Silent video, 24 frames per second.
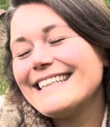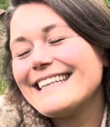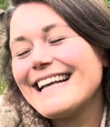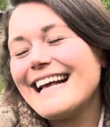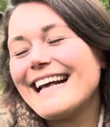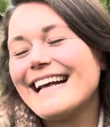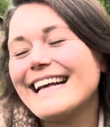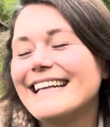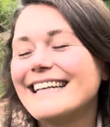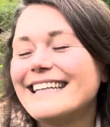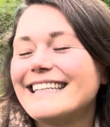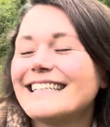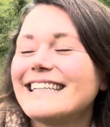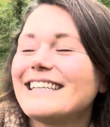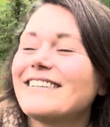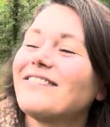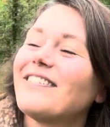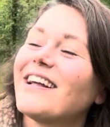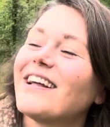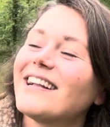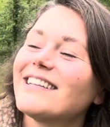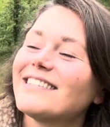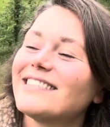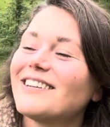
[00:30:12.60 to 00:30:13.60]
And if
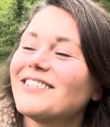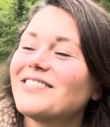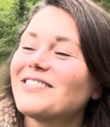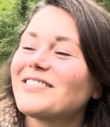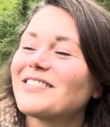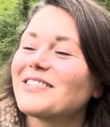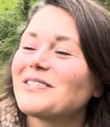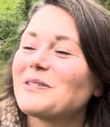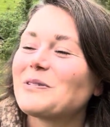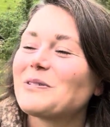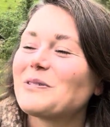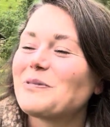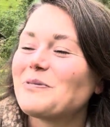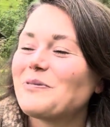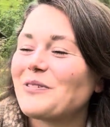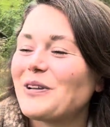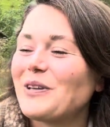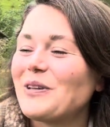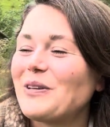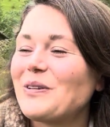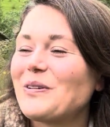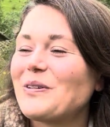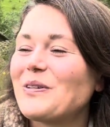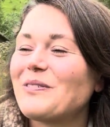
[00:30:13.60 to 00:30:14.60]
that sounds good for
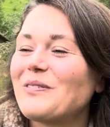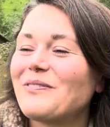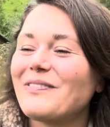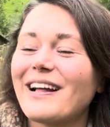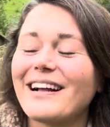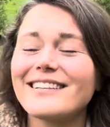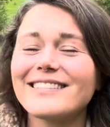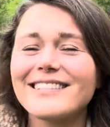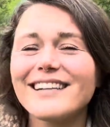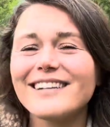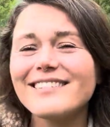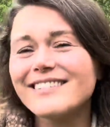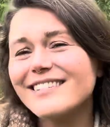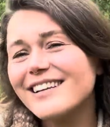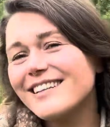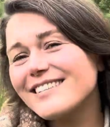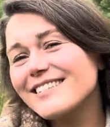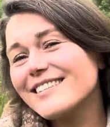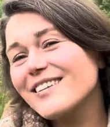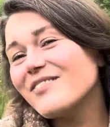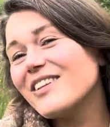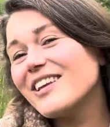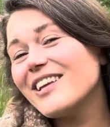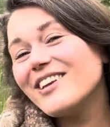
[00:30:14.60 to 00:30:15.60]
you, if that sounds like
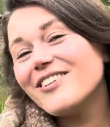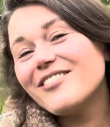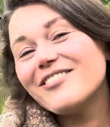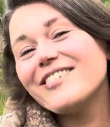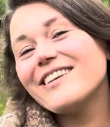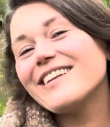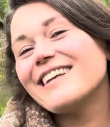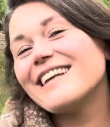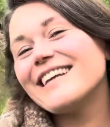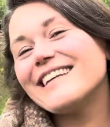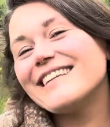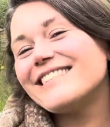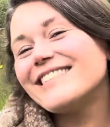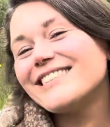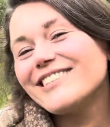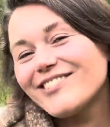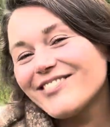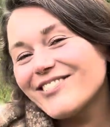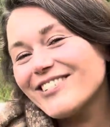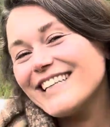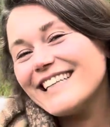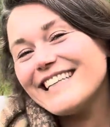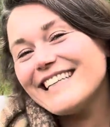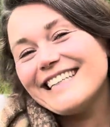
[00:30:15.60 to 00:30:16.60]
something you feel like
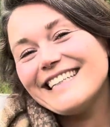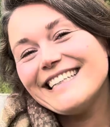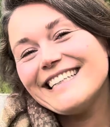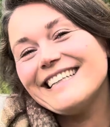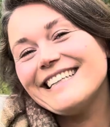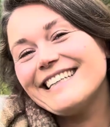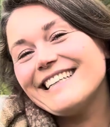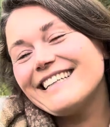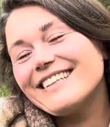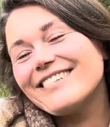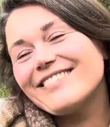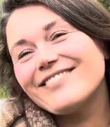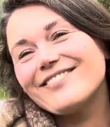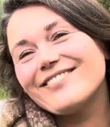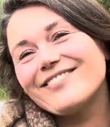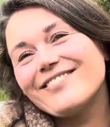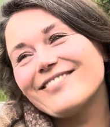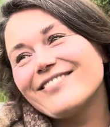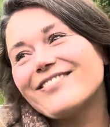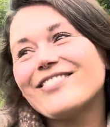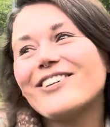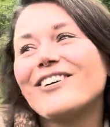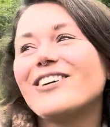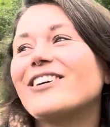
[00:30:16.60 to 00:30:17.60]
doing
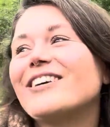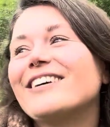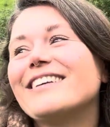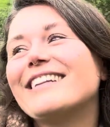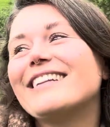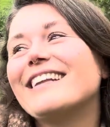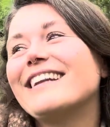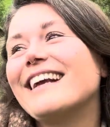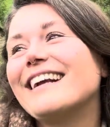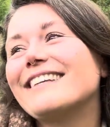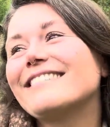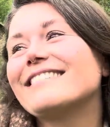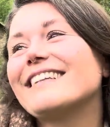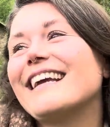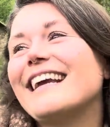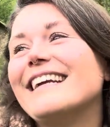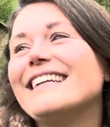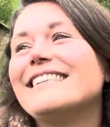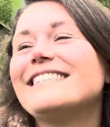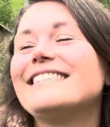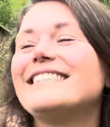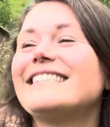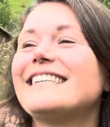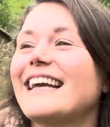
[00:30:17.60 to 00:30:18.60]
for the next
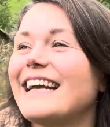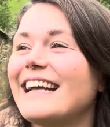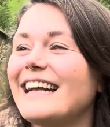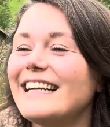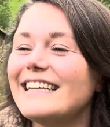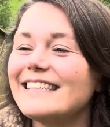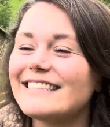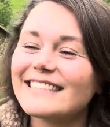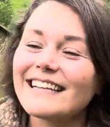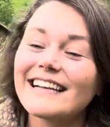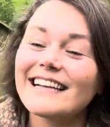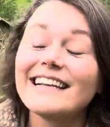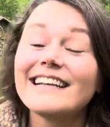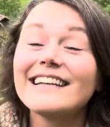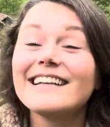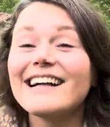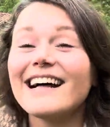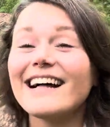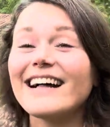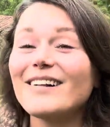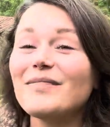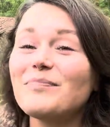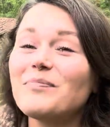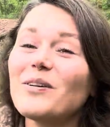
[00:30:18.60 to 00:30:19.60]
8 days,
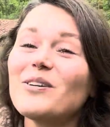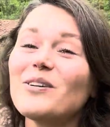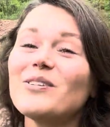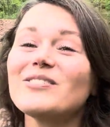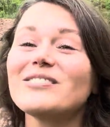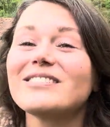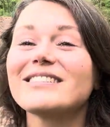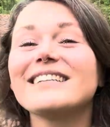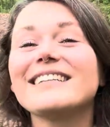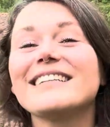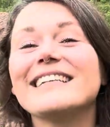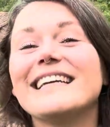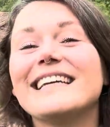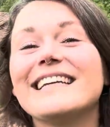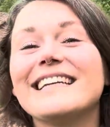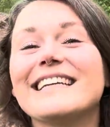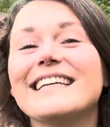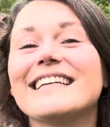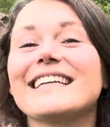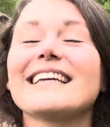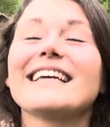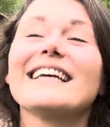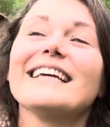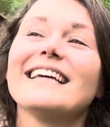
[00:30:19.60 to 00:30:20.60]
I'll post a
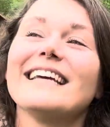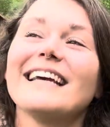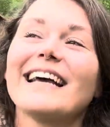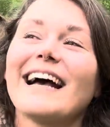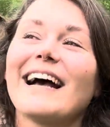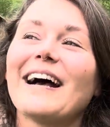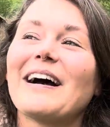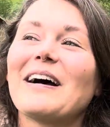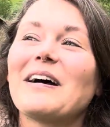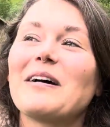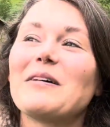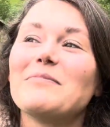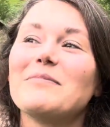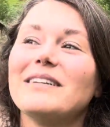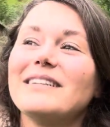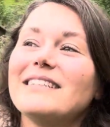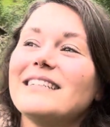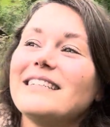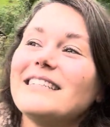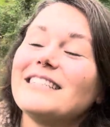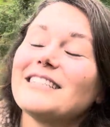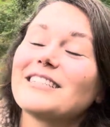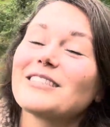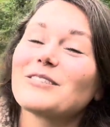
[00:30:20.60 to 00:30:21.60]
link in the
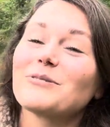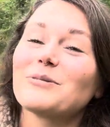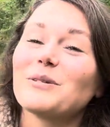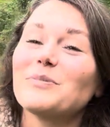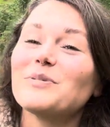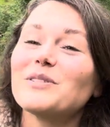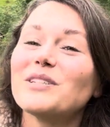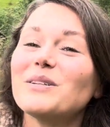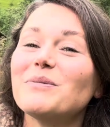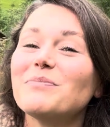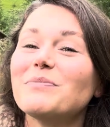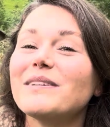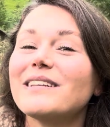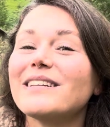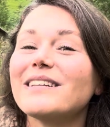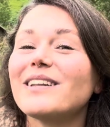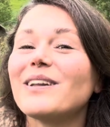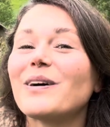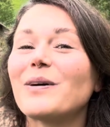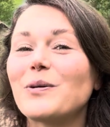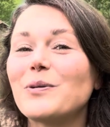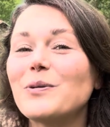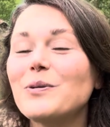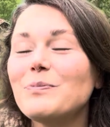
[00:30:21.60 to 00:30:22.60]
description
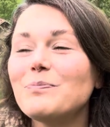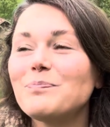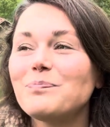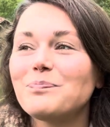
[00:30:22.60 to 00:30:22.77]
below.